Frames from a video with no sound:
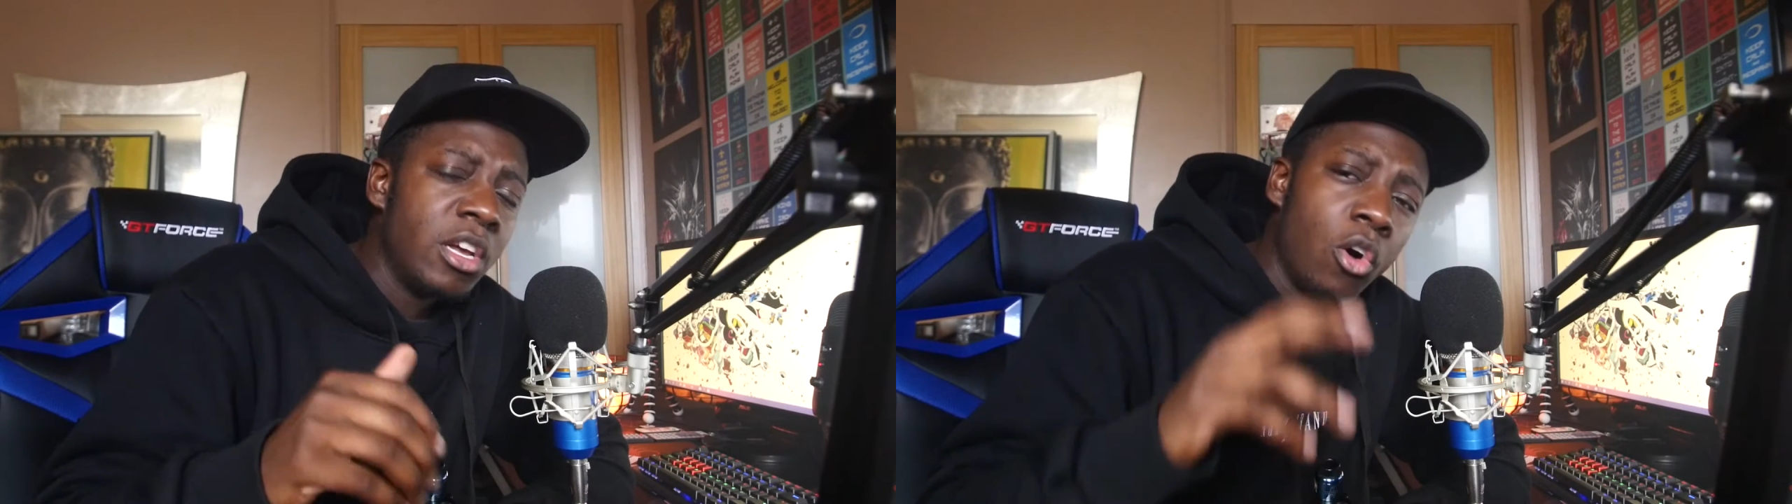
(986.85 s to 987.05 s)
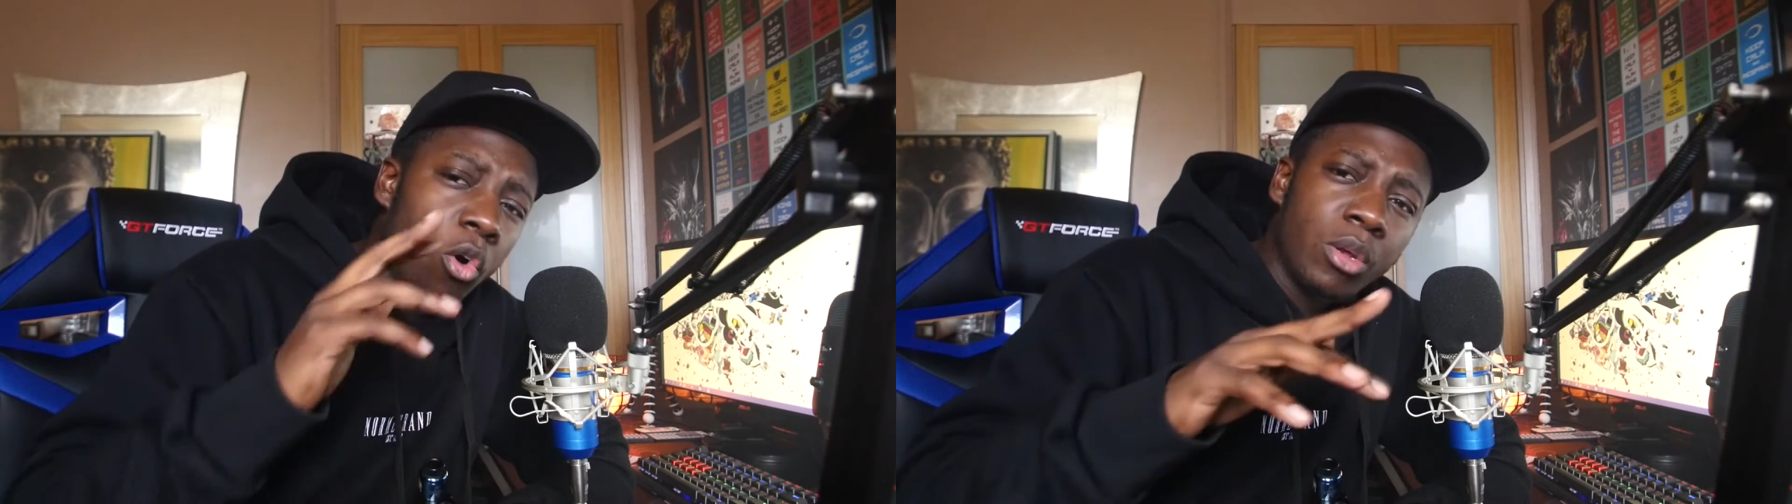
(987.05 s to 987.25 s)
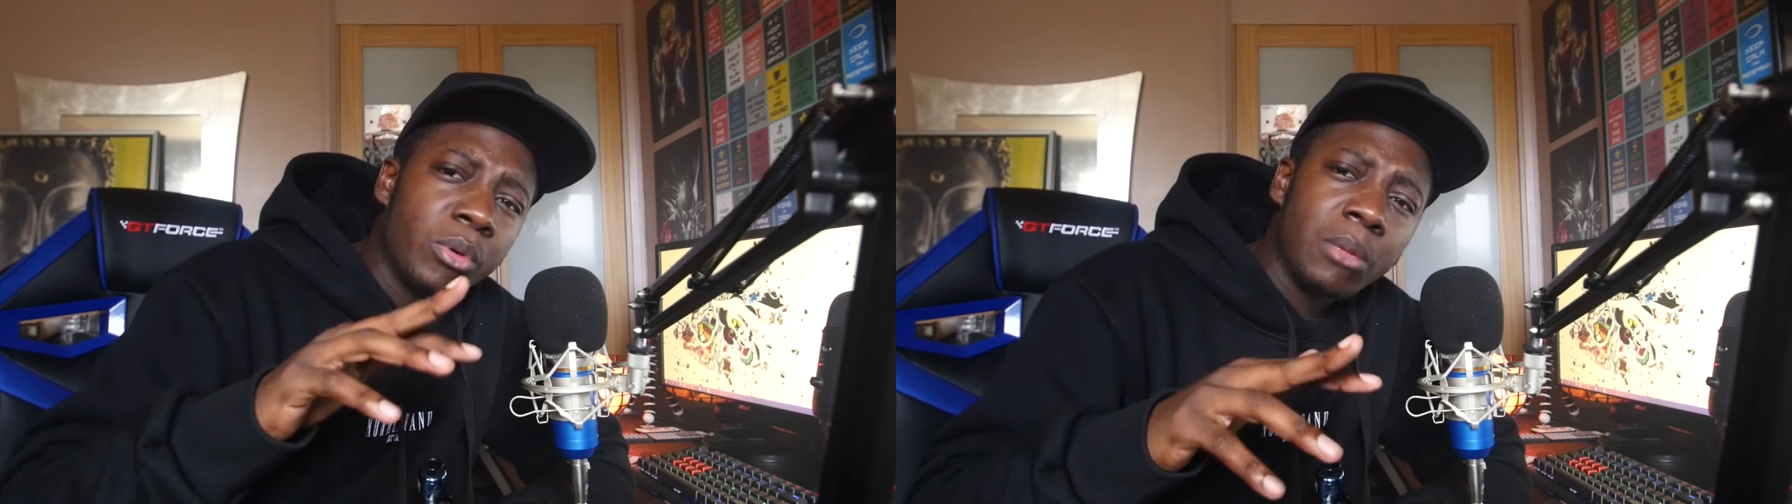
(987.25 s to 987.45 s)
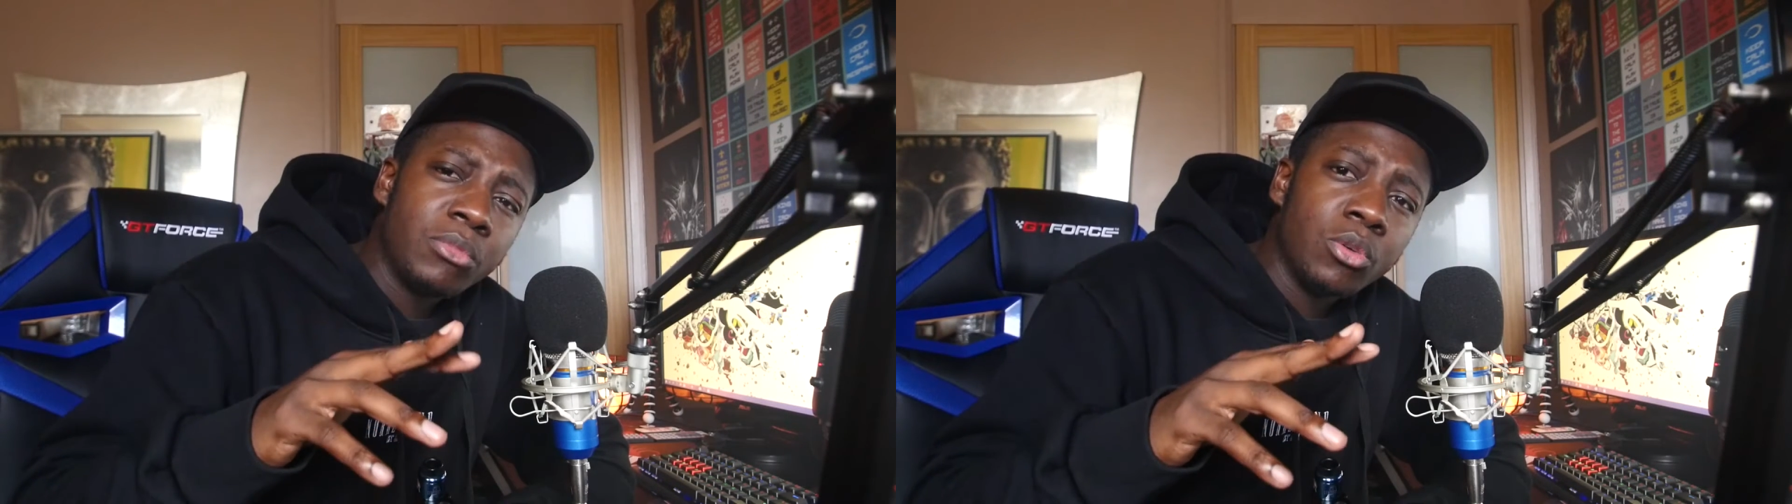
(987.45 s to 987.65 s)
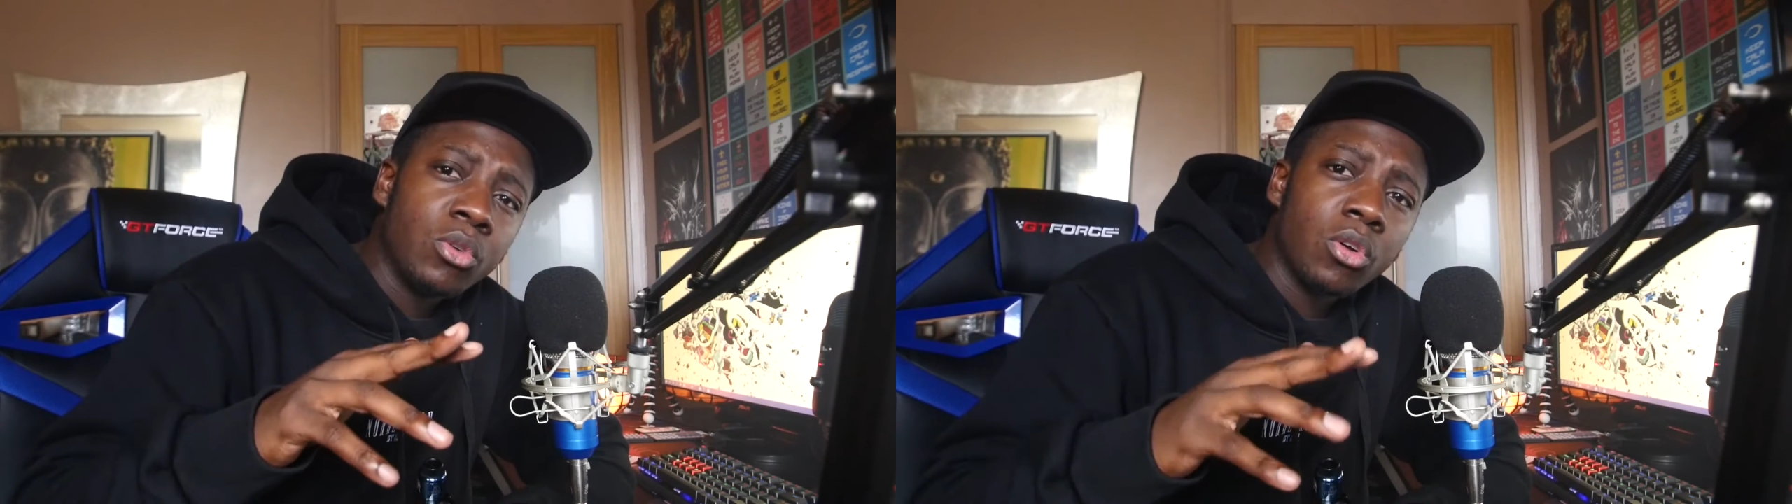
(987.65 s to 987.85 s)
Only with them
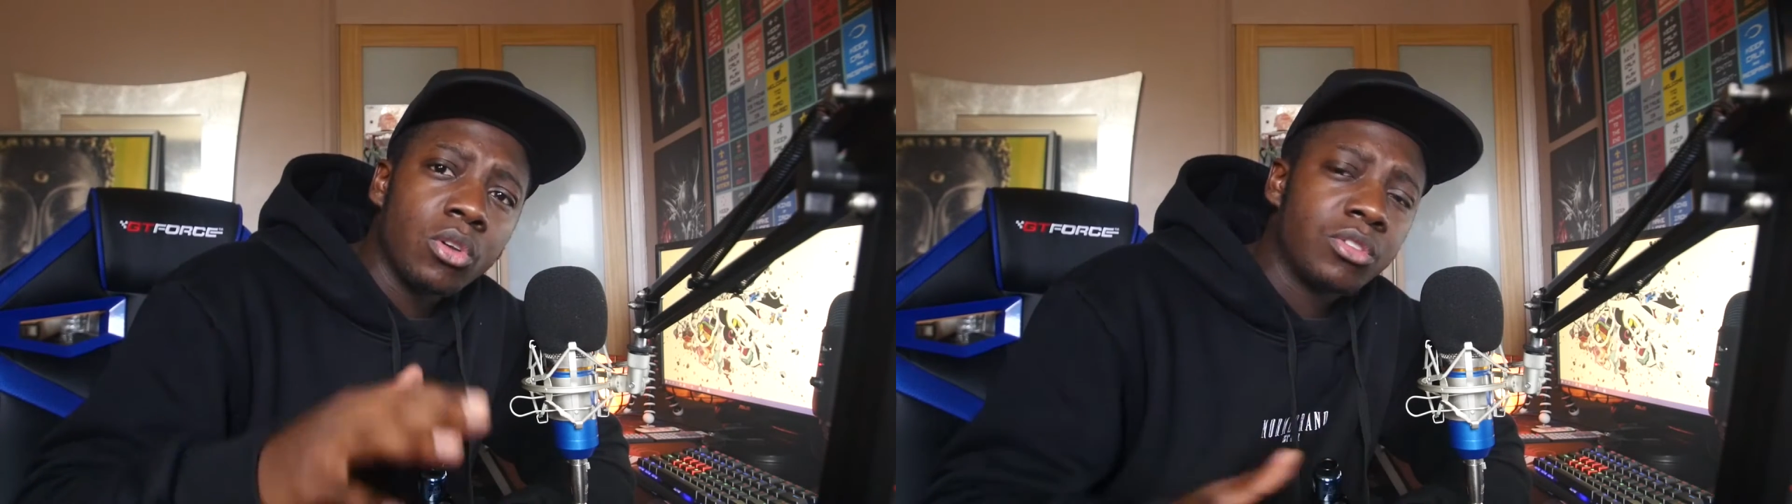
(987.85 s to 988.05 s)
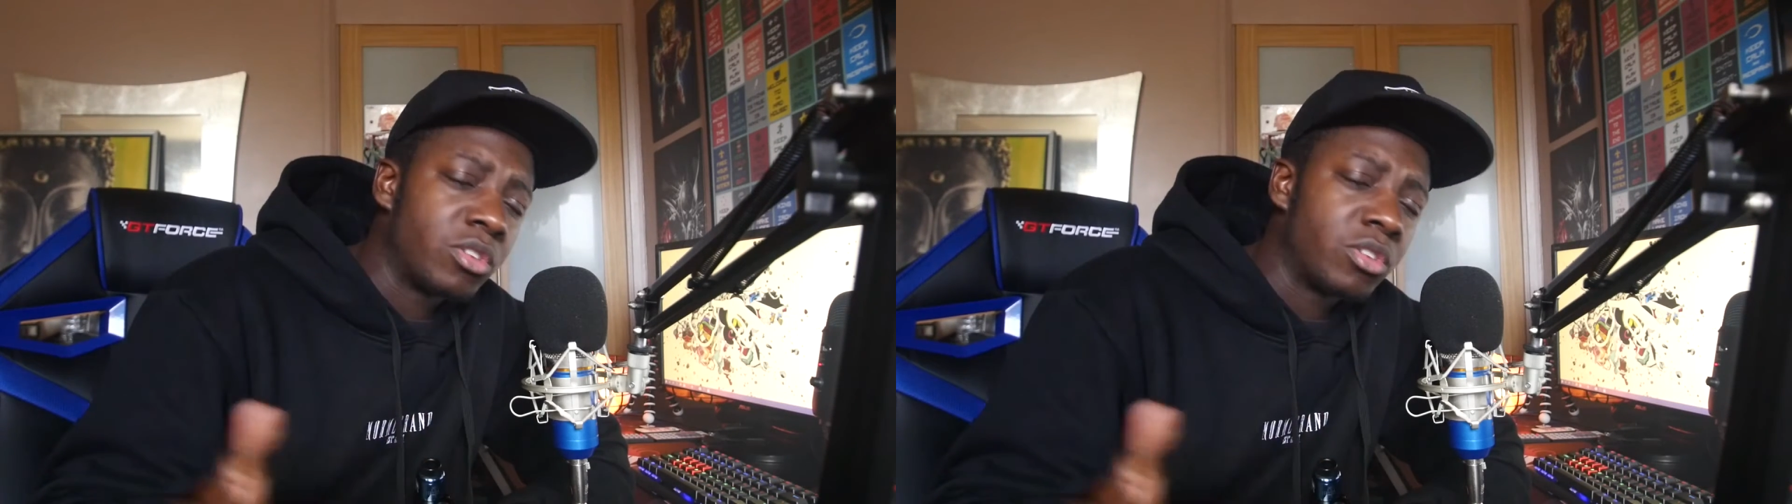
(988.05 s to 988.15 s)
two colours,